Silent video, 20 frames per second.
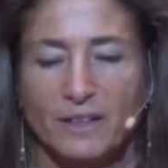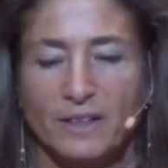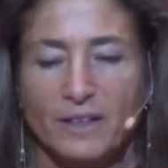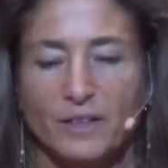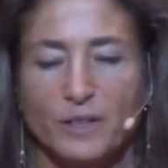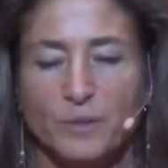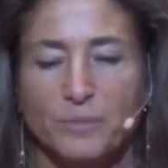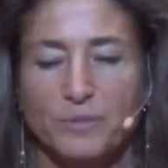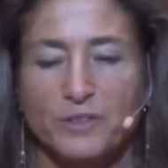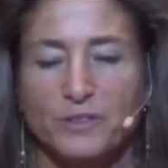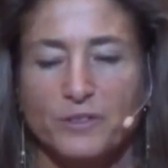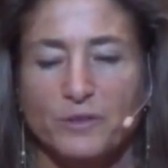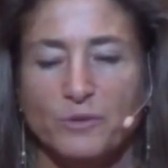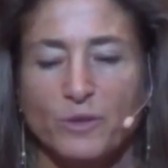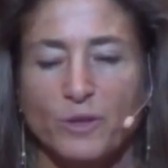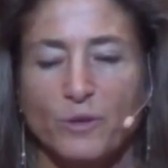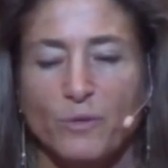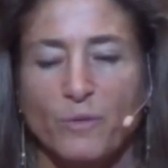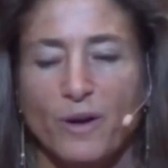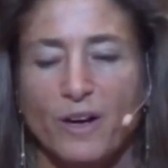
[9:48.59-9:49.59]
not to pursue
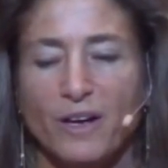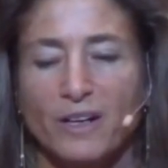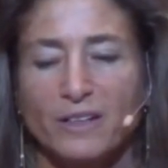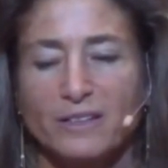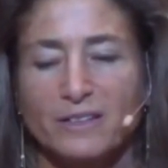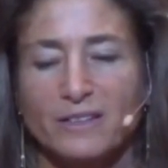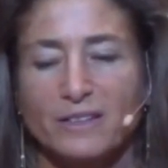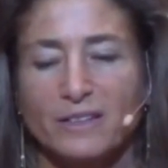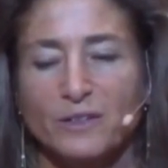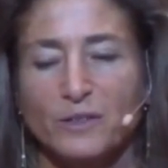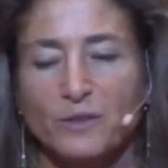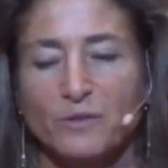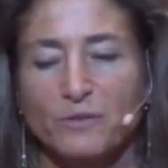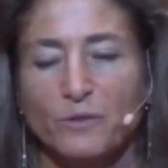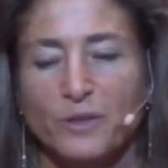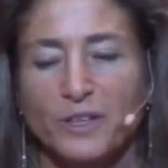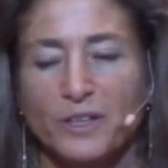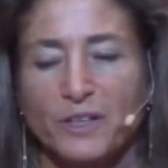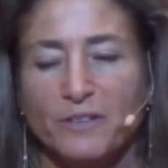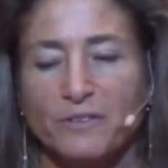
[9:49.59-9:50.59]
our wants, not to
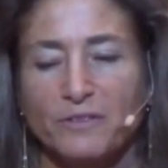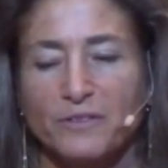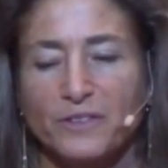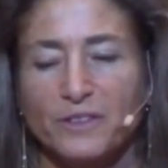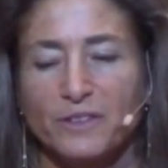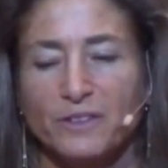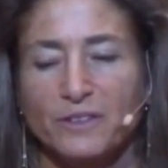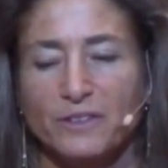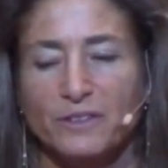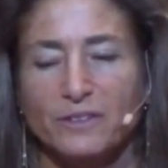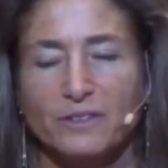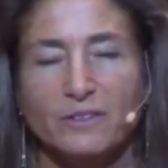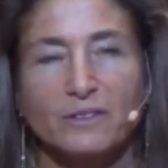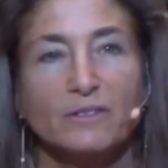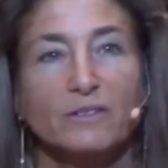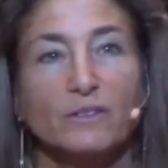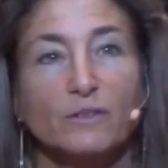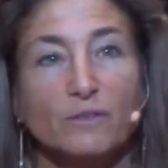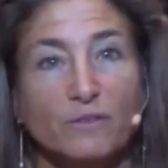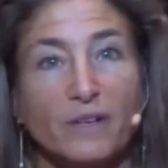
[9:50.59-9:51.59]
avoid our
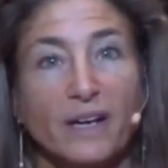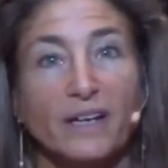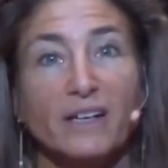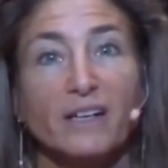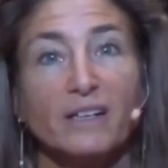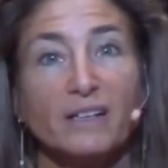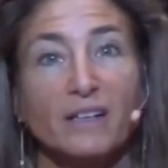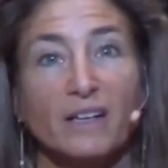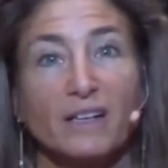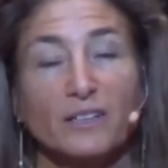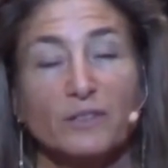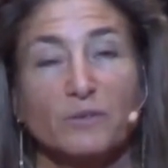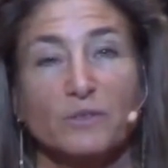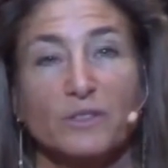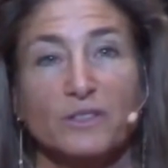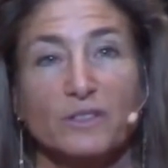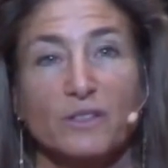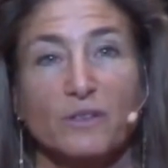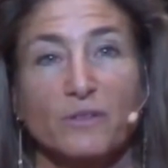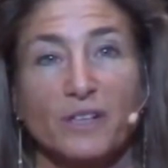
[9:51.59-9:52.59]
fears, to recognize
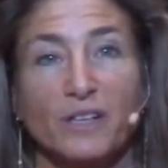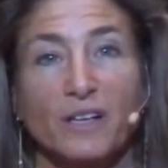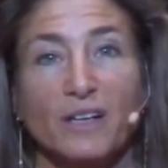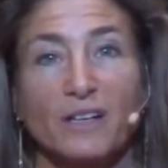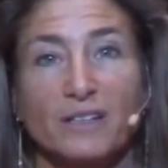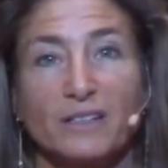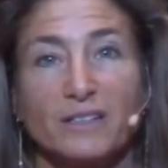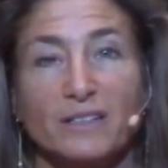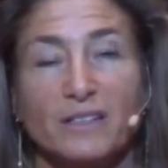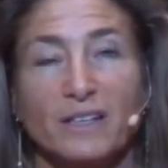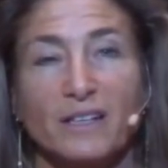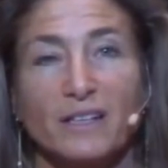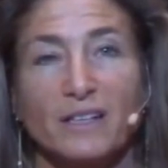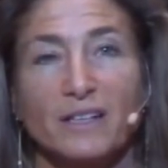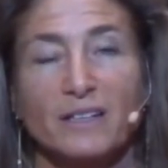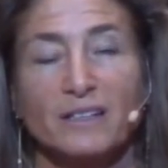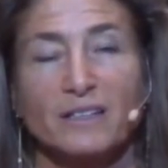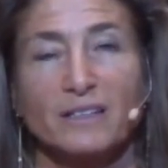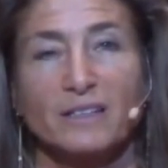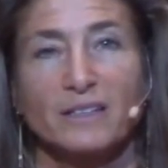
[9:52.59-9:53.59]
what's going on inside
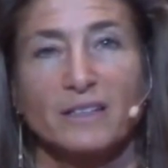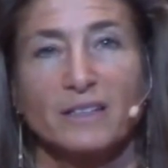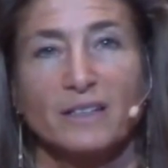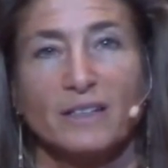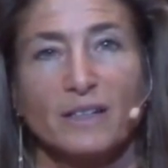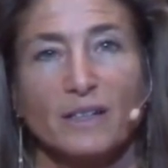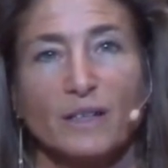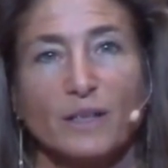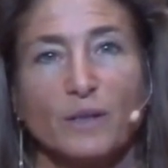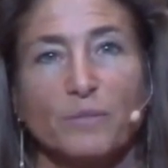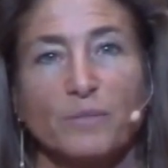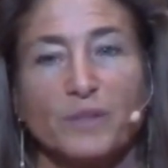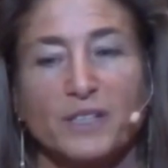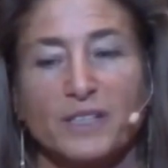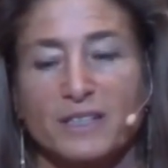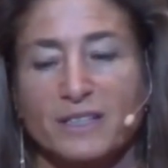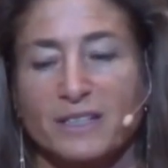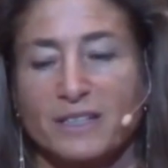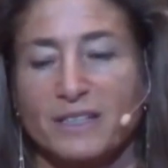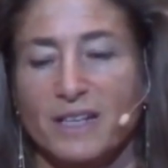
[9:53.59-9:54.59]
us, but
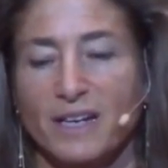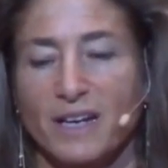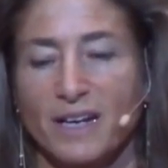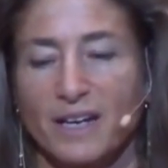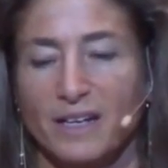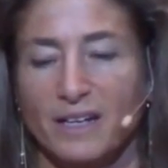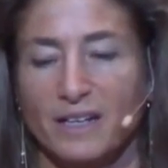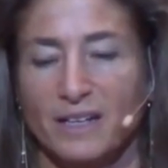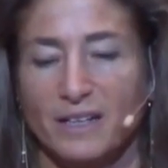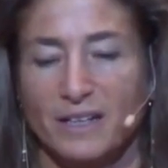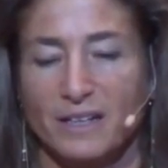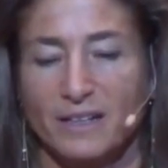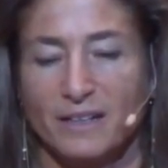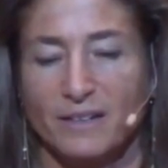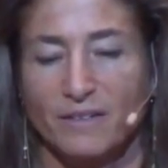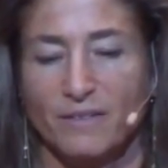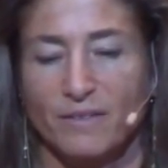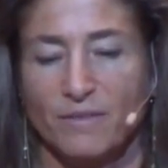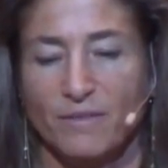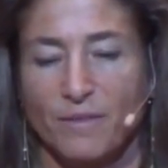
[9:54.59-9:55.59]
to stay.
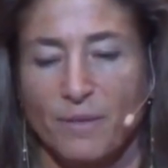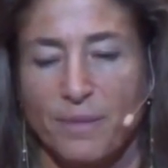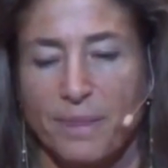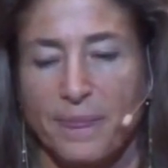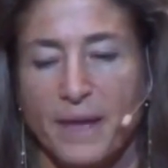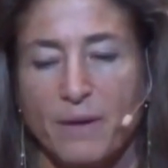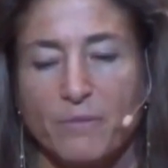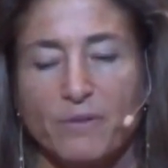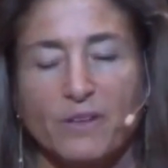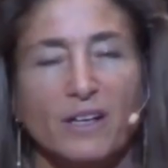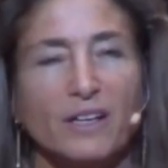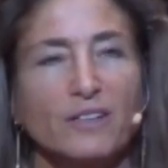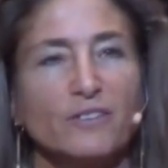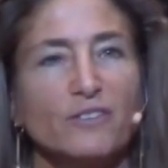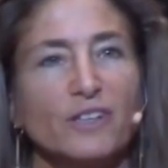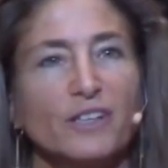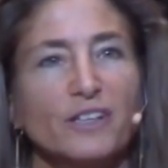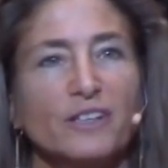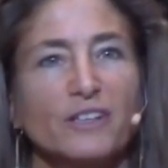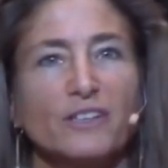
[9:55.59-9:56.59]
And we're not
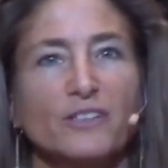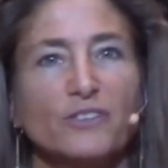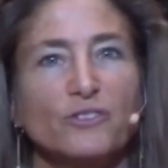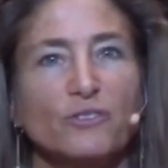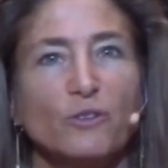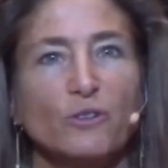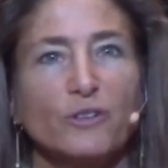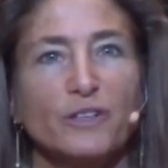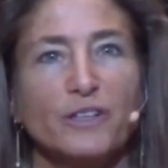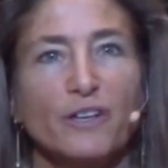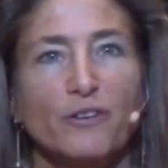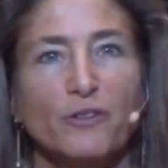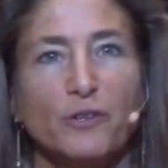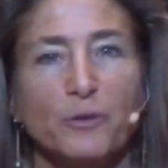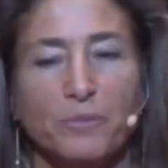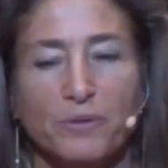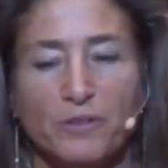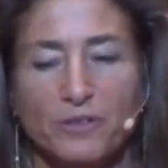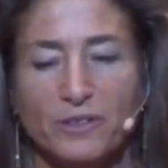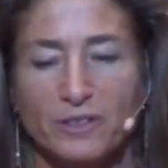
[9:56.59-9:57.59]
trying to control another
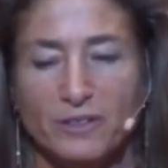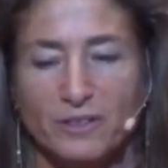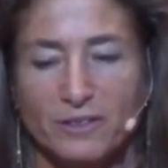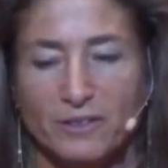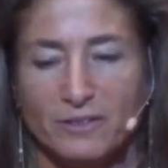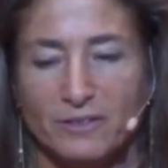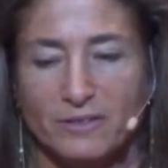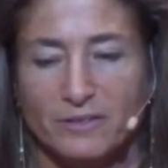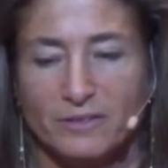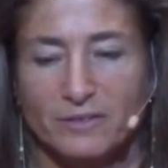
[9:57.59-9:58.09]
person.